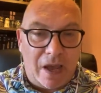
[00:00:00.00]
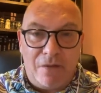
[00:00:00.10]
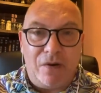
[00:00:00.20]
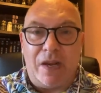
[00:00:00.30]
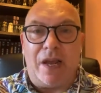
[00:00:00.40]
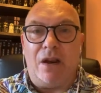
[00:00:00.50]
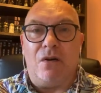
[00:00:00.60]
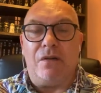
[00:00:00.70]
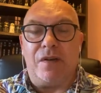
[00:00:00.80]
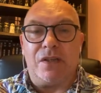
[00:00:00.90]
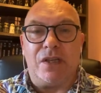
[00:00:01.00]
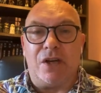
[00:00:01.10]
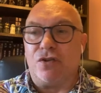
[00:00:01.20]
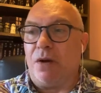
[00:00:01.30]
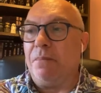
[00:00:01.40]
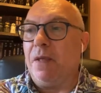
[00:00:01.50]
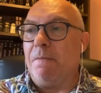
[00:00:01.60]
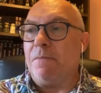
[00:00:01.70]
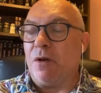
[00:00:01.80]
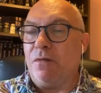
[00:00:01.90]
everyday life, etc.
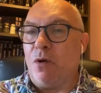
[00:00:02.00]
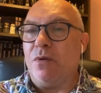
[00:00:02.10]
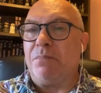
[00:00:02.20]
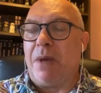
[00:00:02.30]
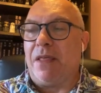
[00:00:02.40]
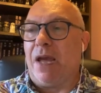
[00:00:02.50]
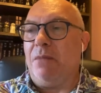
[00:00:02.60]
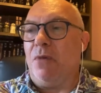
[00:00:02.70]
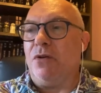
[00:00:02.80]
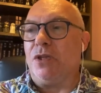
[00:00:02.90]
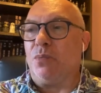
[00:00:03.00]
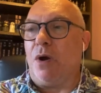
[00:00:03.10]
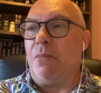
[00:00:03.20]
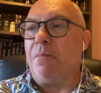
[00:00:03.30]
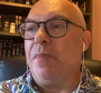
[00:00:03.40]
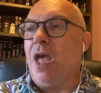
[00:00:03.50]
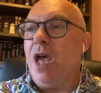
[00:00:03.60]
So always bear that in mind as well.